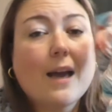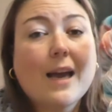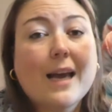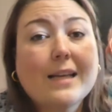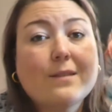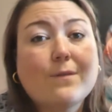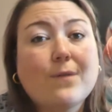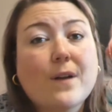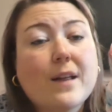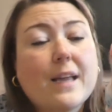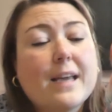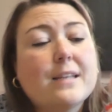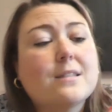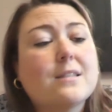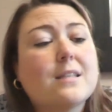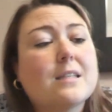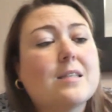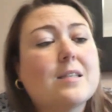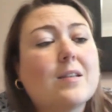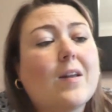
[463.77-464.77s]
It's very,
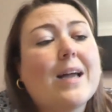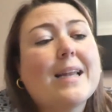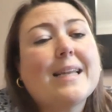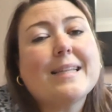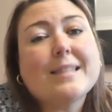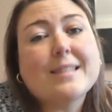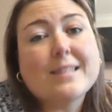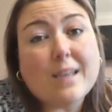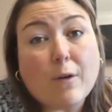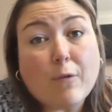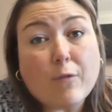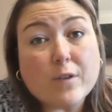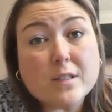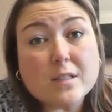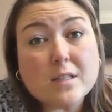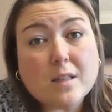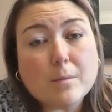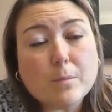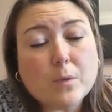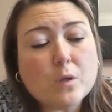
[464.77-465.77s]
it's slightly
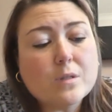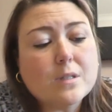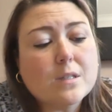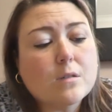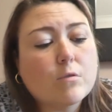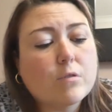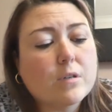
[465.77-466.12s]
different to the muted